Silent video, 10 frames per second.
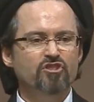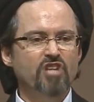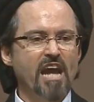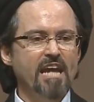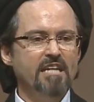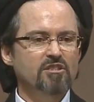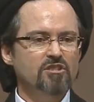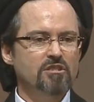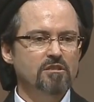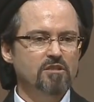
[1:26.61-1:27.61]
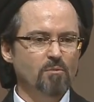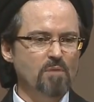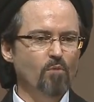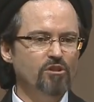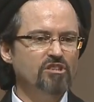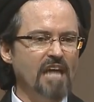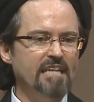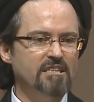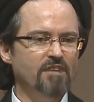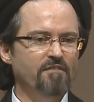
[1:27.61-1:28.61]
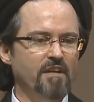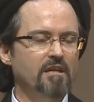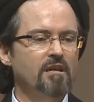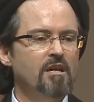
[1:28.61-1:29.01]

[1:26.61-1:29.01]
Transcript: changed to be more scientific.